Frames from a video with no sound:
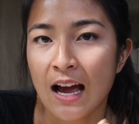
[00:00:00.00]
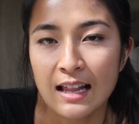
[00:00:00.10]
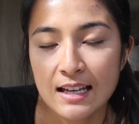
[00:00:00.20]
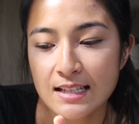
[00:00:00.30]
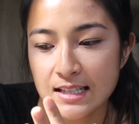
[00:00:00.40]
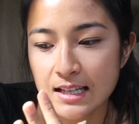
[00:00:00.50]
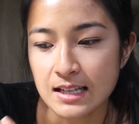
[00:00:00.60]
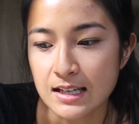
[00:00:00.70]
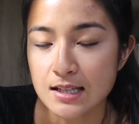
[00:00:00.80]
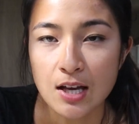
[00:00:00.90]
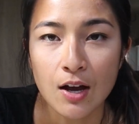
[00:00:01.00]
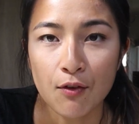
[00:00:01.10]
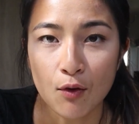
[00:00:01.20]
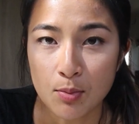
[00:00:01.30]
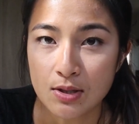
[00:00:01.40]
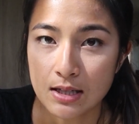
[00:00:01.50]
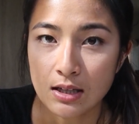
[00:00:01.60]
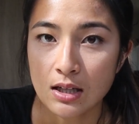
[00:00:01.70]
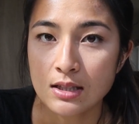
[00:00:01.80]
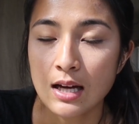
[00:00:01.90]
Alex is from New
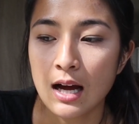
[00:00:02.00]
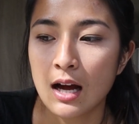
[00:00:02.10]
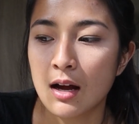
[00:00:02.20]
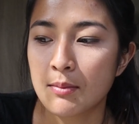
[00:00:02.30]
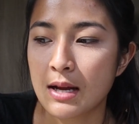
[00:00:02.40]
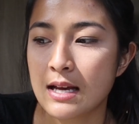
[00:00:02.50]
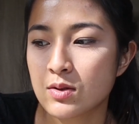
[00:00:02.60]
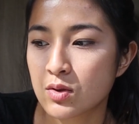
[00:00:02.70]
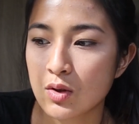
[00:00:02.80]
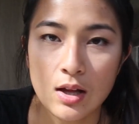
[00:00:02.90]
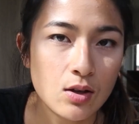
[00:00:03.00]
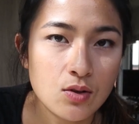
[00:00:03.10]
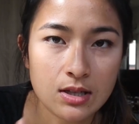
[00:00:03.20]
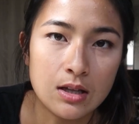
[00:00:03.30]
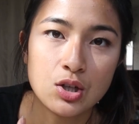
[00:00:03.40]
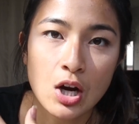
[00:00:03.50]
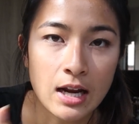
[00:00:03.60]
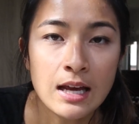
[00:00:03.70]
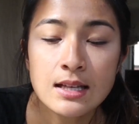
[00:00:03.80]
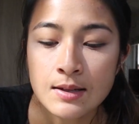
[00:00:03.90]
Zealand, but he's also like New Zealand
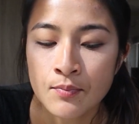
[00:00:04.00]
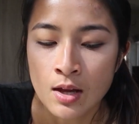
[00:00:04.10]
Chinese.